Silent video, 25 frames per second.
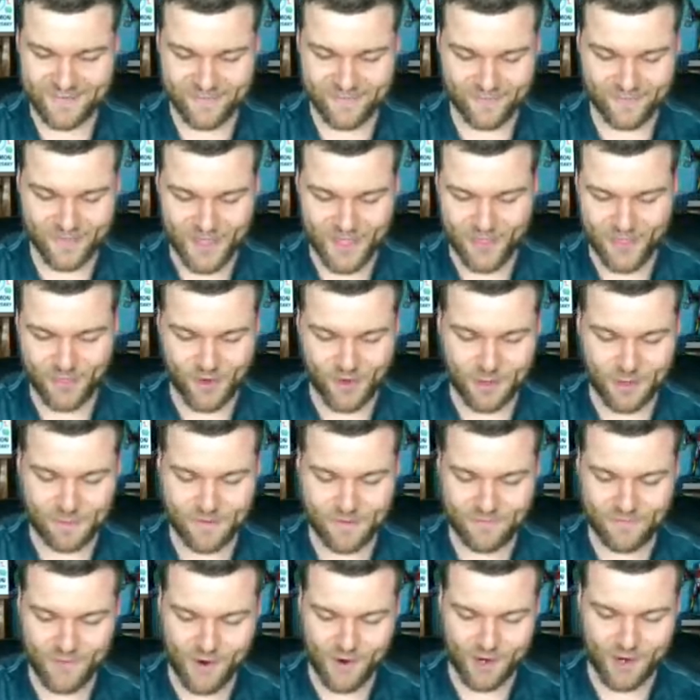They threw me
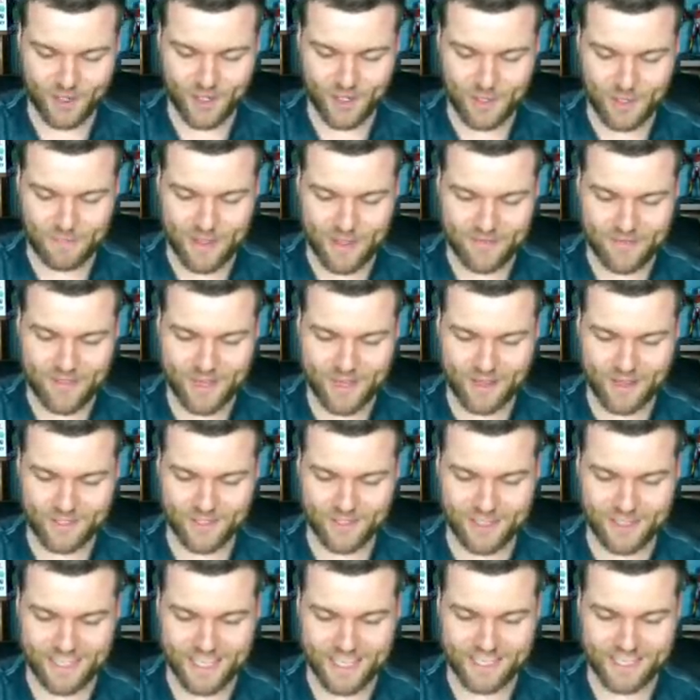for a loop. I thought I was
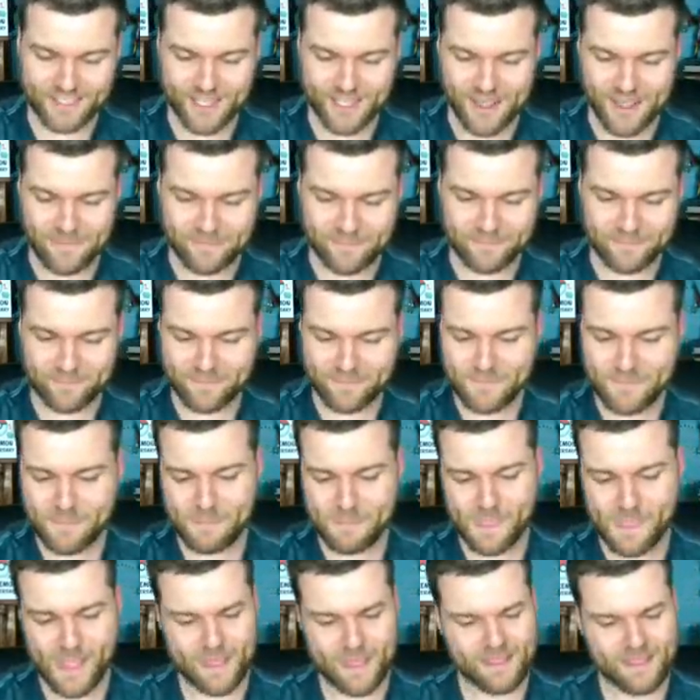going to get something.
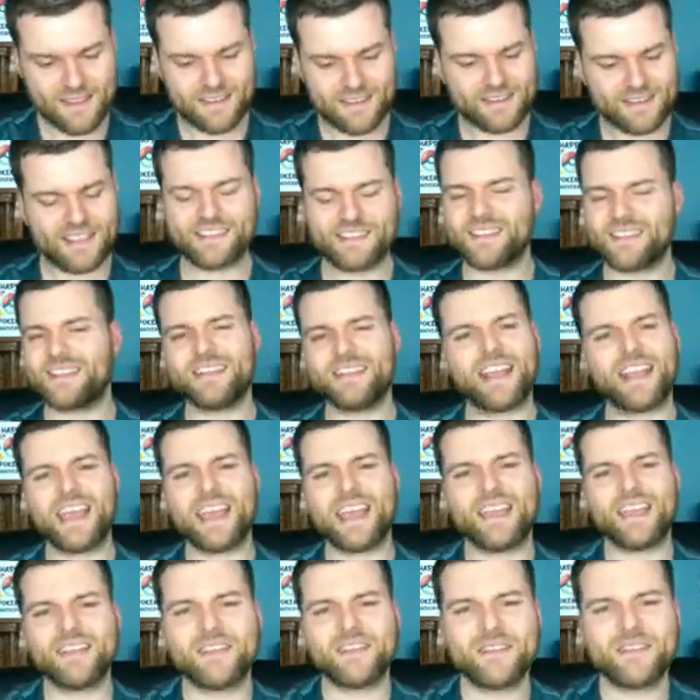They said,
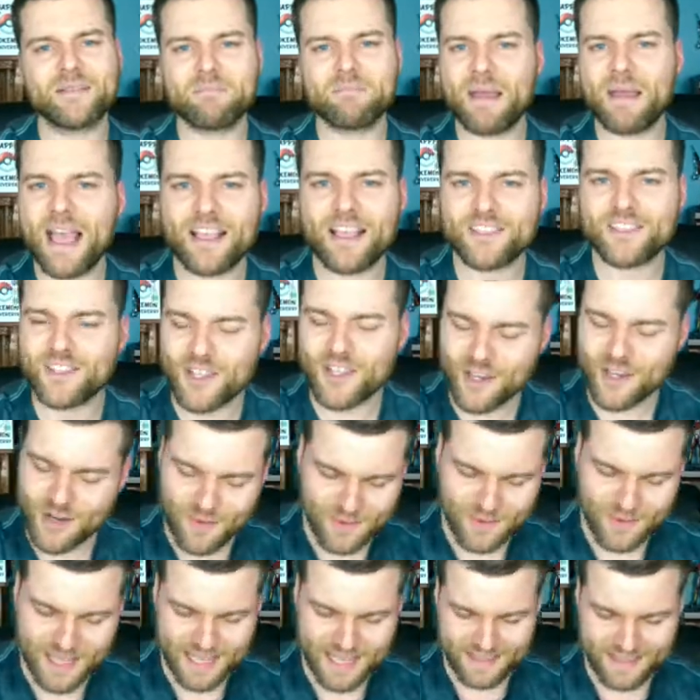nah, Basil, you
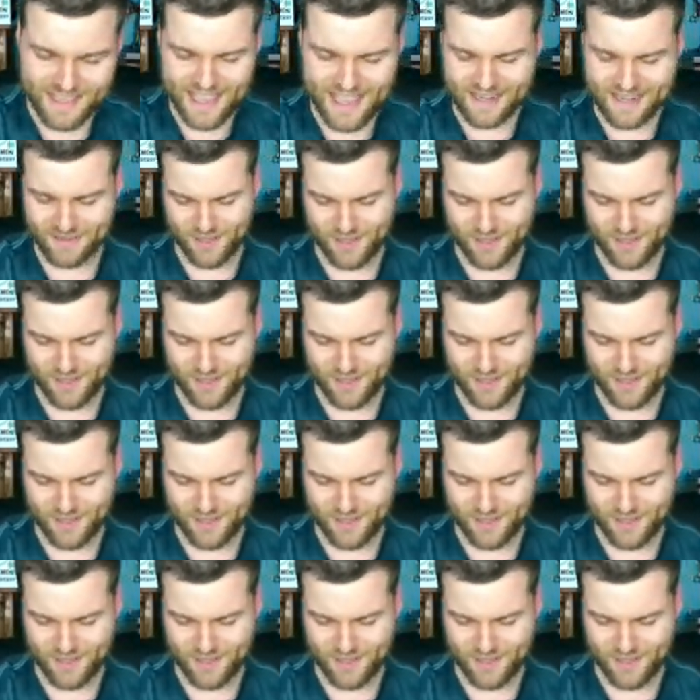don't need that.